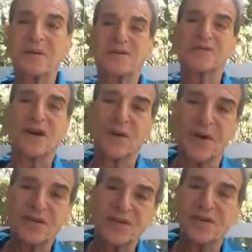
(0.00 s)
This
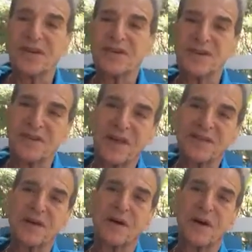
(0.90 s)
generation thinks that
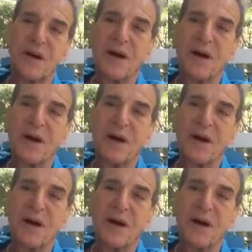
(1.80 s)
that's an